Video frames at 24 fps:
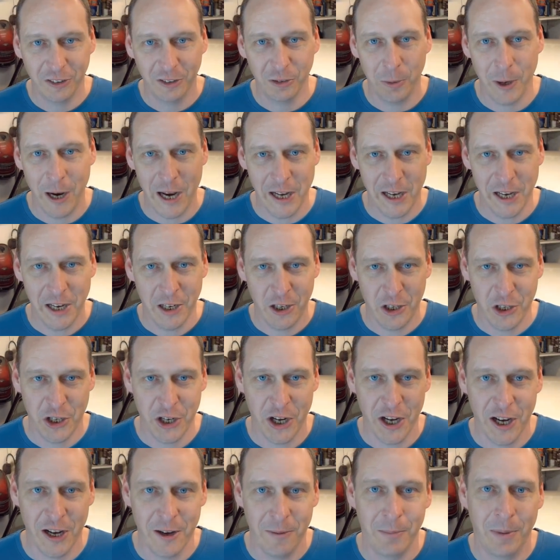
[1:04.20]
sweating in a
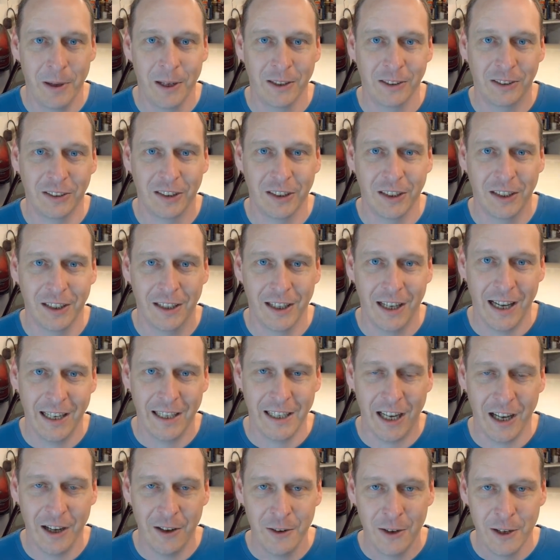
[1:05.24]
shirt. But
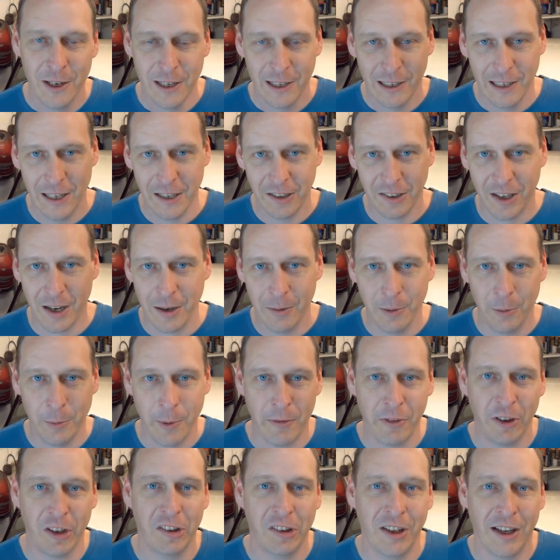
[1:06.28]
hey ho, let's hope the
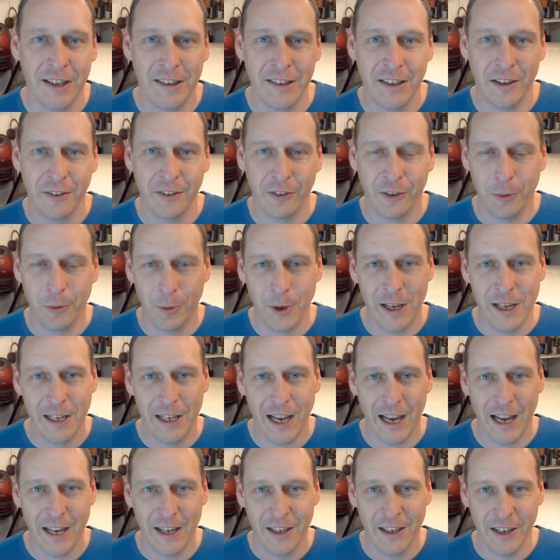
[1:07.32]
weather stays here for the
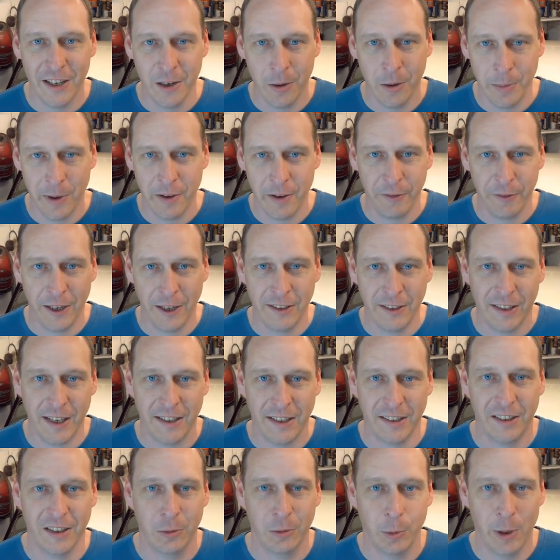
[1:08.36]
weekend and it'll be a
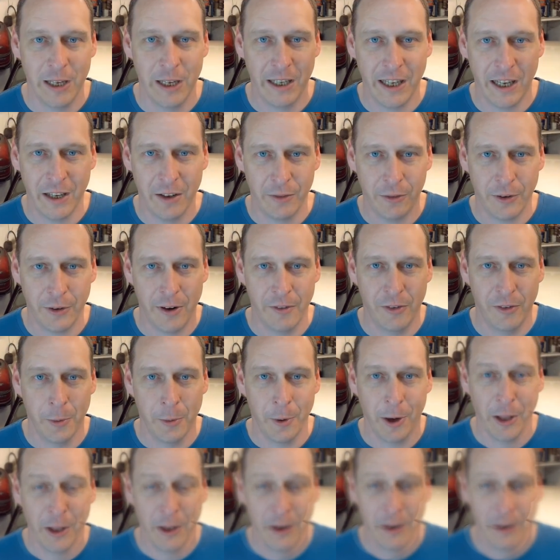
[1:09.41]
fantastic weekend for
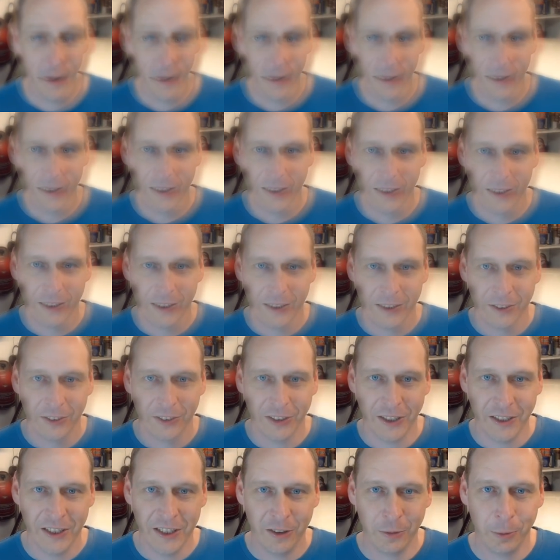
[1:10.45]
everyone.
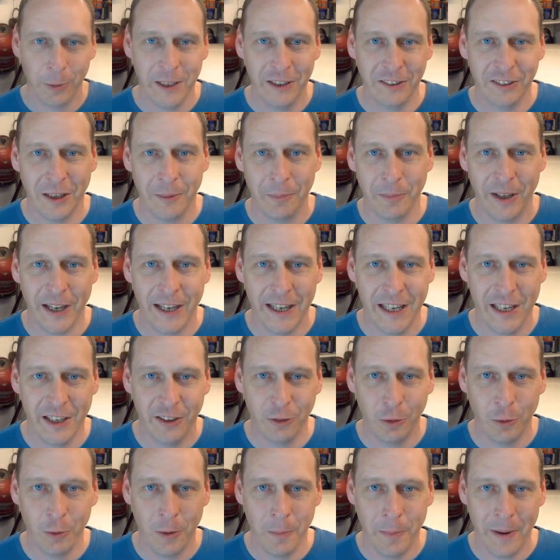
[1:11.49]
So in this week's update,
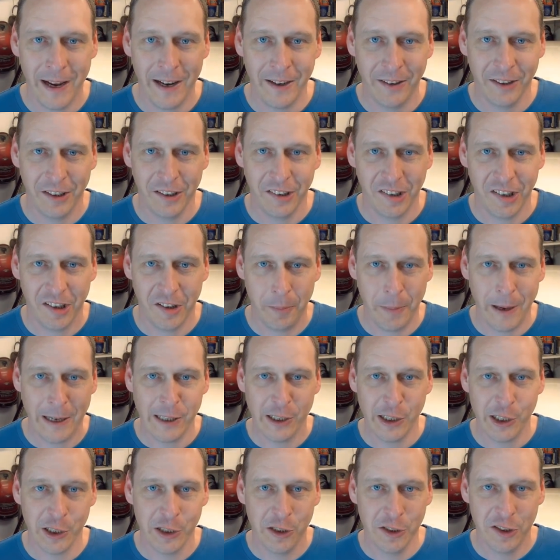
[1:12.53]
it's all about the
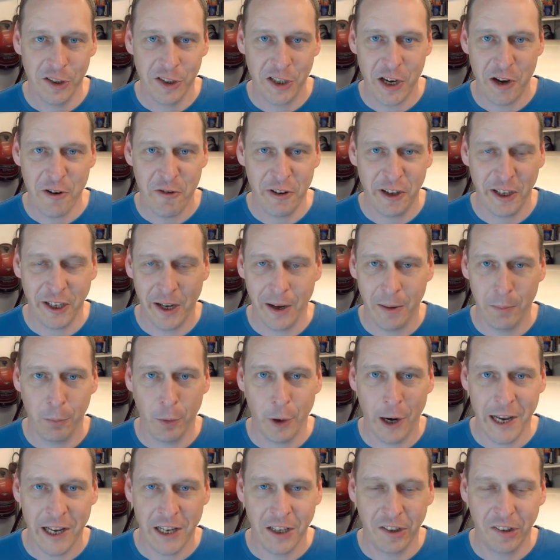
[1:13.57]
suspension, steering and
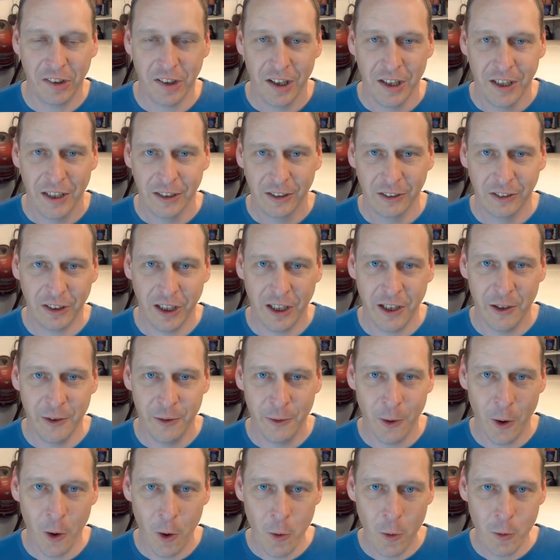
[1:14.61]
brakes.
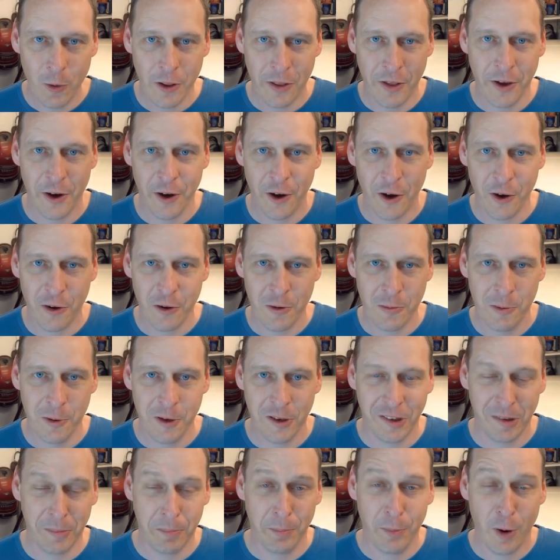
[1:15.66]
So all of the
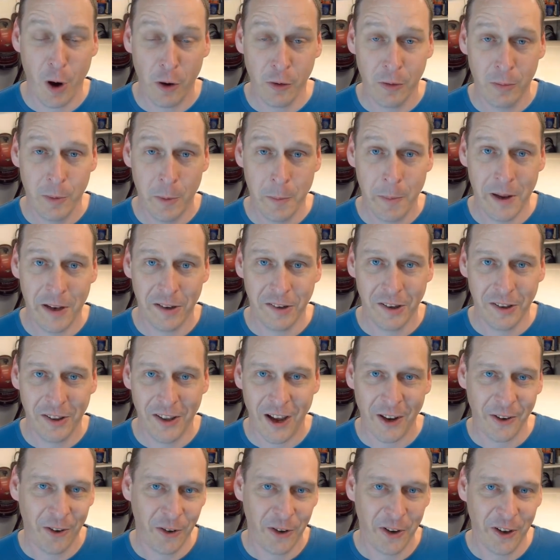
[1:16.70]
horrible bits are
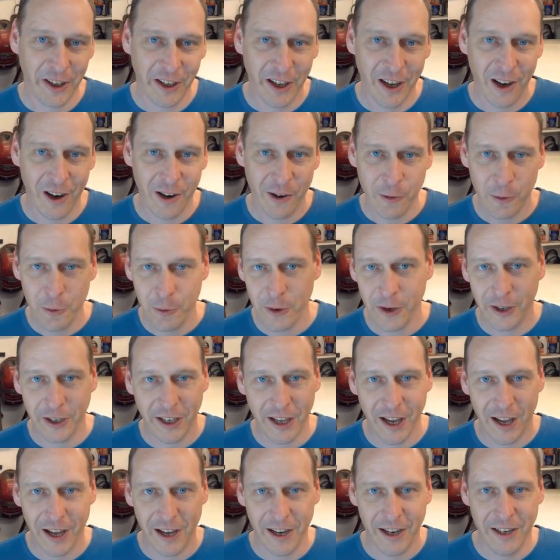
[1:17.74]
done on the car, all the
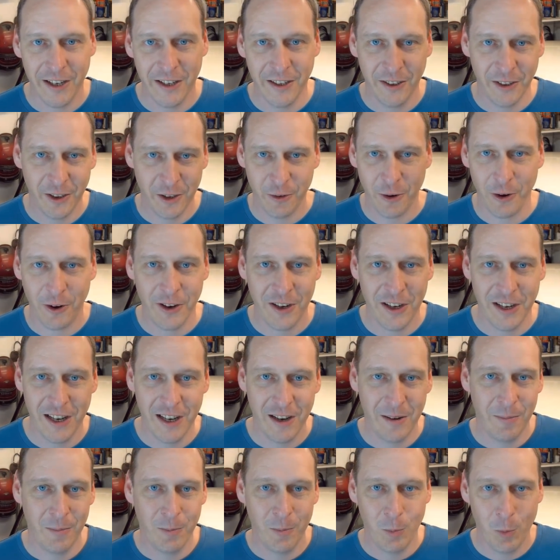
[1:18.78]
cutting,
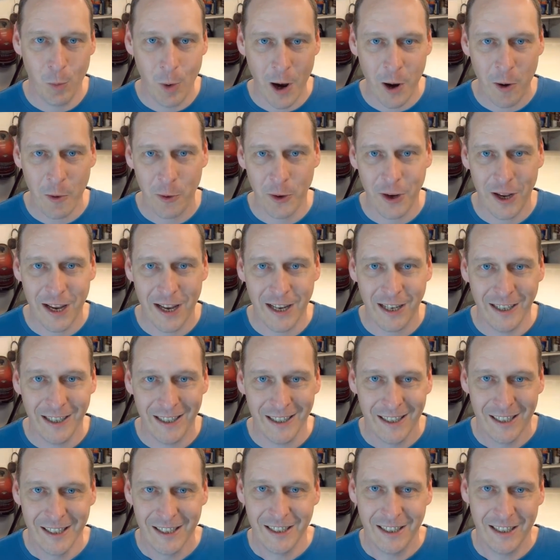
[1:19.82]
grinding, welding,
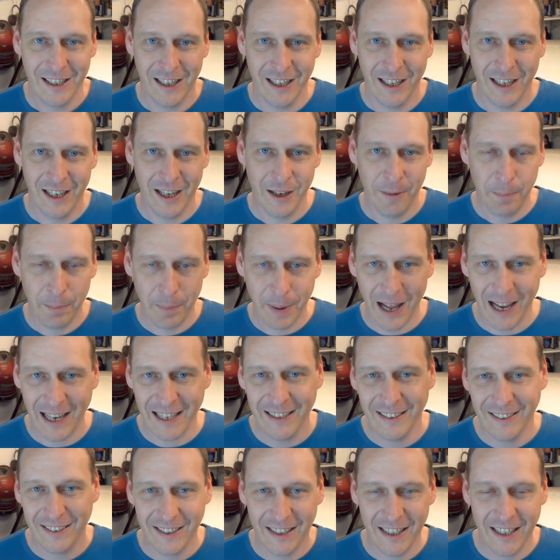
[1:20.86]

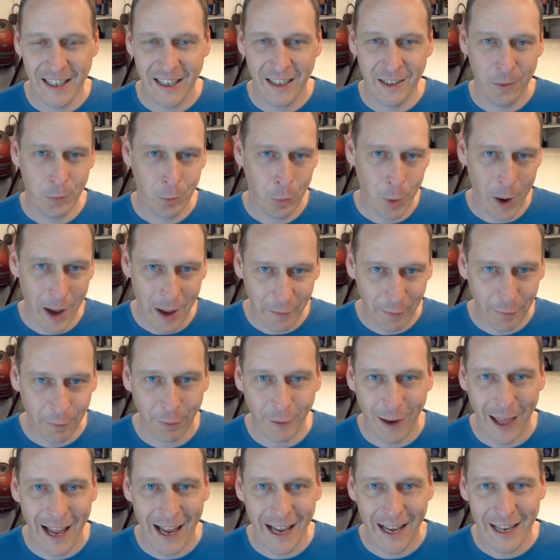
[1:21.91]
painting, wet
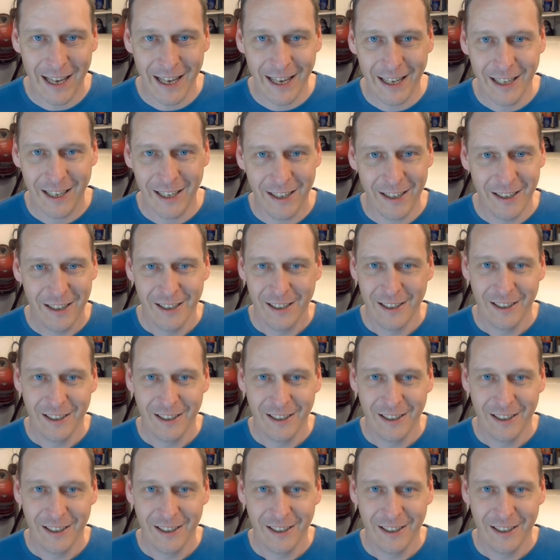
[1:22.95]
flatting,